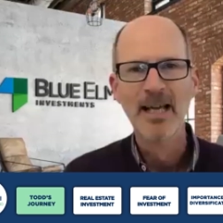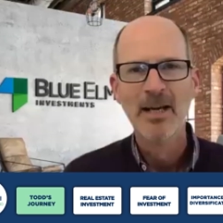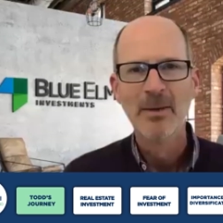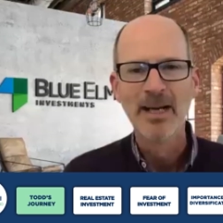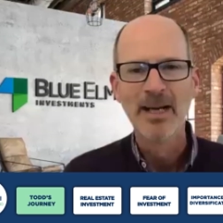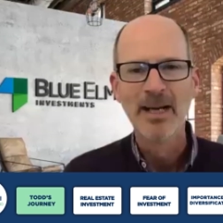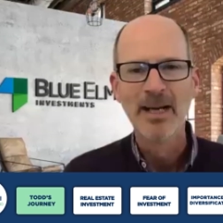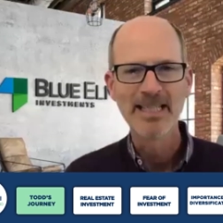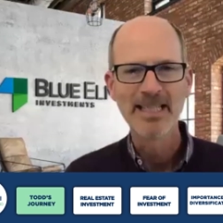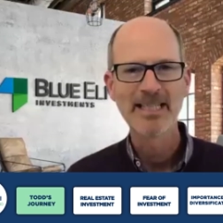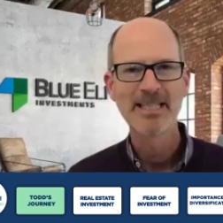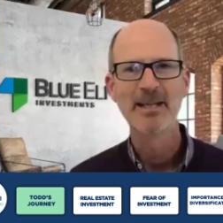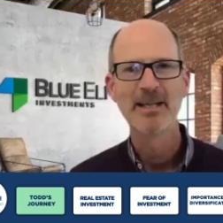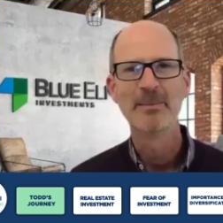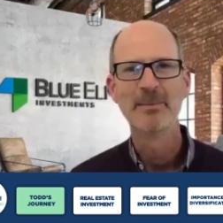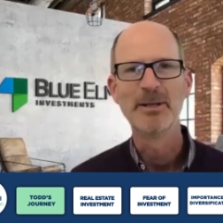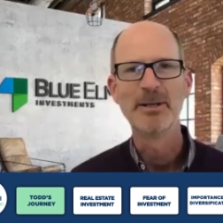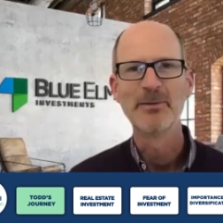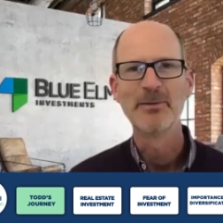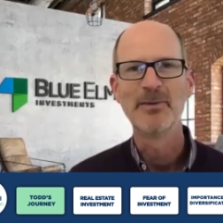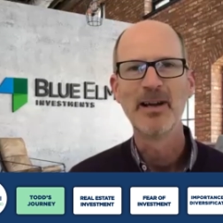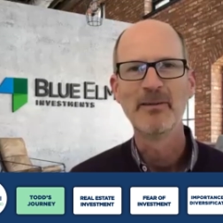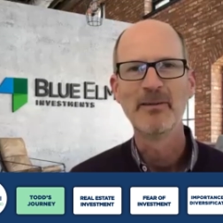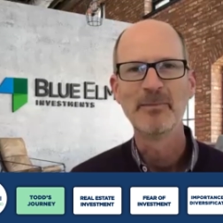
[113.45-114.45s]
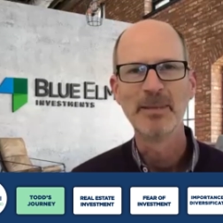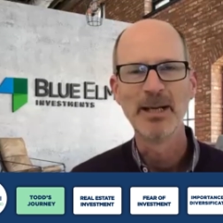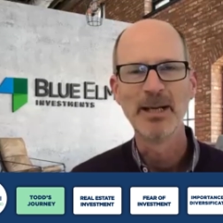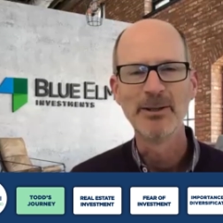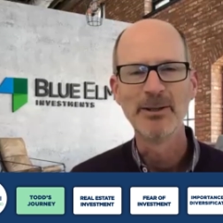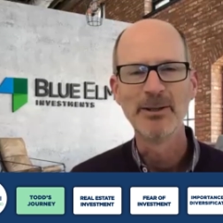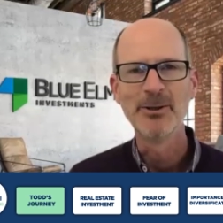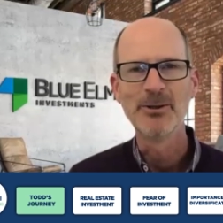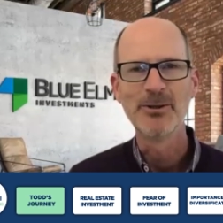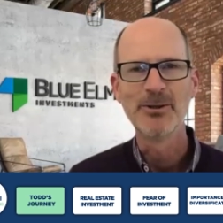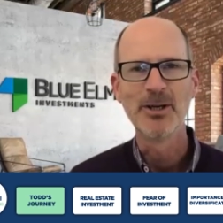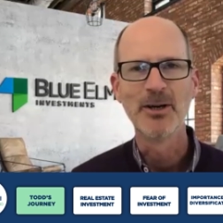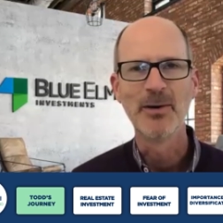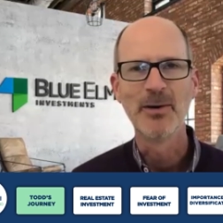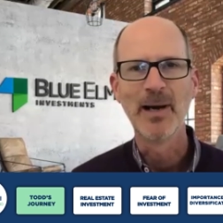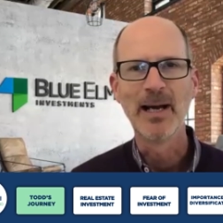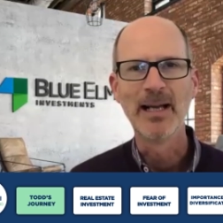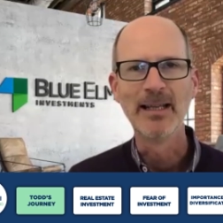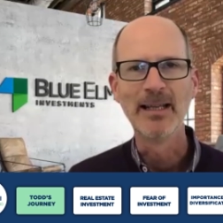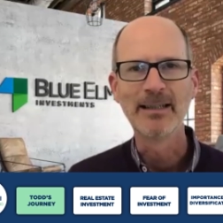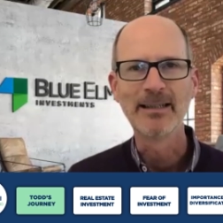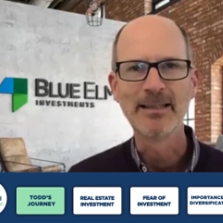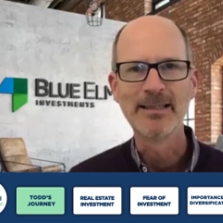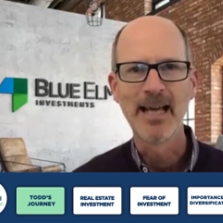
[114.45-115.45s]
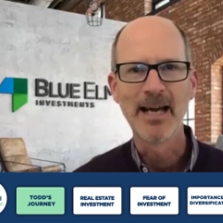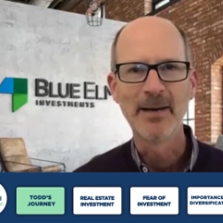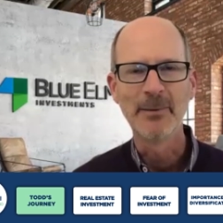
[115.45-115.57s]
well thanks so much for having me on your show alex